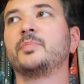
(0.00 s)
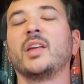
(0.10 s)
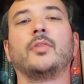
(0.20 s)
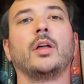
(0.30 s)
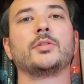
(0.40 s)

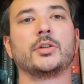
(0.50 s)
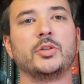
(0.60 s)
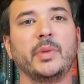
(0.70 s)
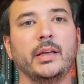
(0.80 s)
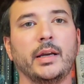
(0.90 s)
It follows our
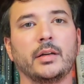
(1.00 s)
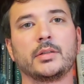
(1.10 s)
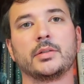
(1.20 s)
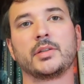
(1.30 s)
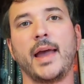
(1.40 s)
two main
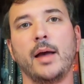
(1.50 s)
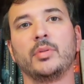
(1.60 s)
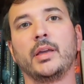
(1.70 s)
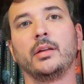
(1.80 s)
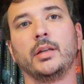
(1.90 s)
characters,
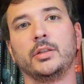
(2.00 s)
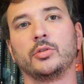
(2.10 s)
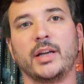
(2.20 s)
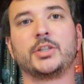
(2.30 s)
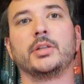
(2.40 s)
Abigail and
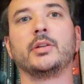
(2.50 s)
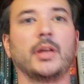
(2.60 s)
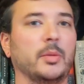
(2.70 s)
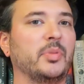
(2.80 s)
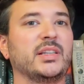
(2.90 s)
Gretchen. They're
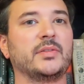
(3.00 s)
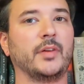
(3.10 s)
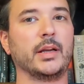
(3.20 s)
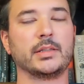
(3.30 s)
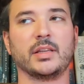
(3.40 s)
like best
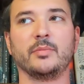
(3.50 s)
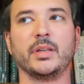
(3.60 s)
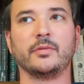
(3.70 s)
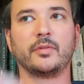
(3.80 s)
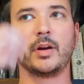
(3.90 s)
friends. They've
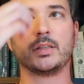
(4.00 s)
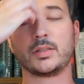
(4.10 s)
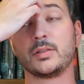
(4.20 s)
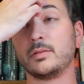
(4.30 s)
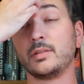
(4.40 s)
been
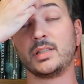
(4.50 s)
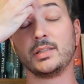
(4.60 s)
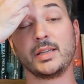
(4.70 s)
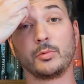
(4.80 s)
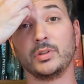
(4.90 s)
friends
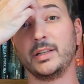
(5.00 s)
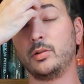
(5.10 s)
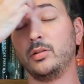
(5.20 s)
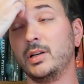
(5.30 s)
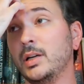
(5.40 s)
since they were
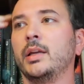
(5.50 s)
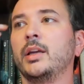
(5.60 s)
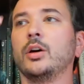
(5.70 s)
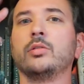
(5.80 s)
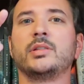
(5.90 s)
little. It
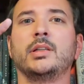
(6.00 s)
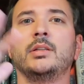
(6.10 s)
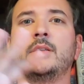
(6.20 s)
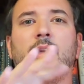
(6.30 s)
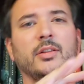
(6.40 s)
goes
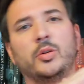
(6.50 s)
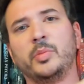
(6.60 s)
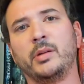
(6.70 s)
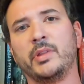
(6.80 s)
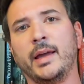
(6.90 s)
in a little
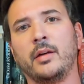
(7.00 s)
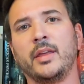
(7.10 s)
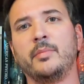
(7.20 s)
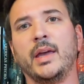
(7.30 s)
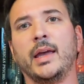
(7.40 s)
bit with how
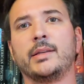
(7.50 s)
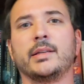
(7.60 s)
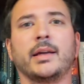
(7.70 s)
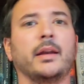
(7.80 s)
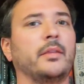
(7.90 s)
they met
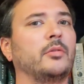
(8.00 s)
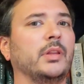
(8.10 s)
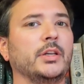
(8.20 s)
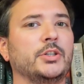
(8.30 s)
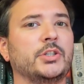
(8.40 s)
and kind of their
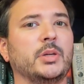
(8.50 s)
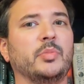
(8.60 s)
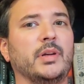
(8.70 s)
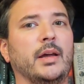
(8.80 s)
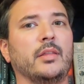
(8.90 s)
relationship
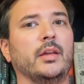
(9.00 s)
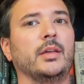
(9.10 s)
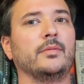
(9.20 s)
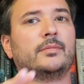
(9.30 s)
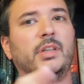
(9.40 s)
and how
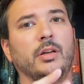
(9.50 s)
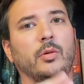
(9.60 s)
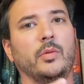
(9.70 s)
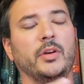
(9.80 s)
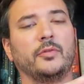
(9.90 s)
they, you
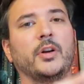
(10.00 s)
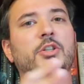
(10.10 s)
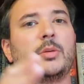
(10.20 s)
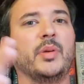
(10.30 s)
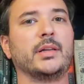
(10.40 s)
know, their
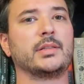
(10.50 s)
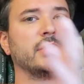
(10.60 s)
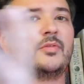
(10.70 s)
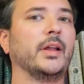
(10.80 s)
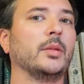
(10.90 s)
friendship has
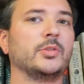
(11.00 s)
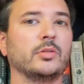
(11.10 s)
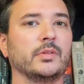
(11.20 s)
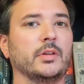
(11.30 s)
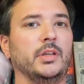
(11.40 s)
developed
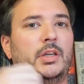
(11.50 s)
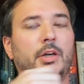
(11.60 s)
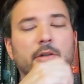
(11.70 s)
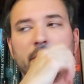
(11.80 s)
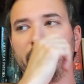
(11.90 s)
over the years.